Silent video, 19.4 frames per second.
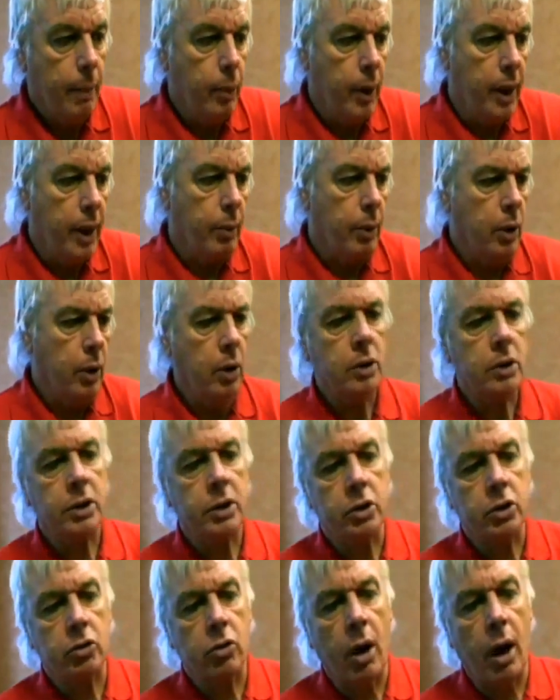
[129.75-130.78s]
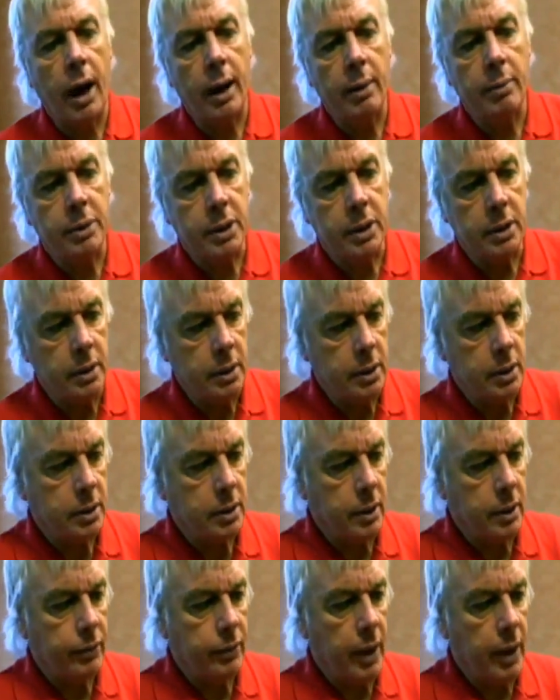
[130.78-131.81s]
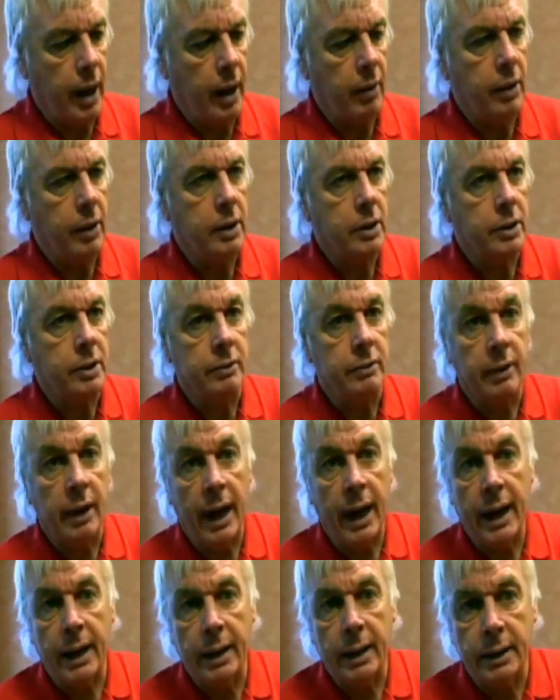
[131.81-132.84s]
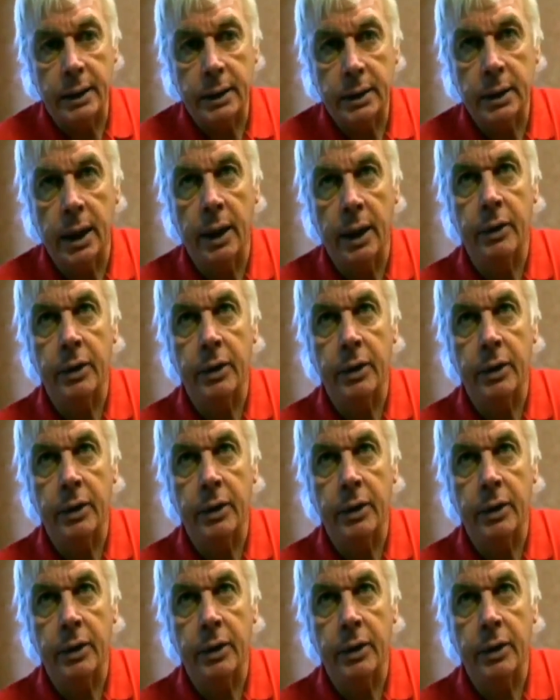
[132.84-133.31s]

where there were lots of tribes in these different areas of land,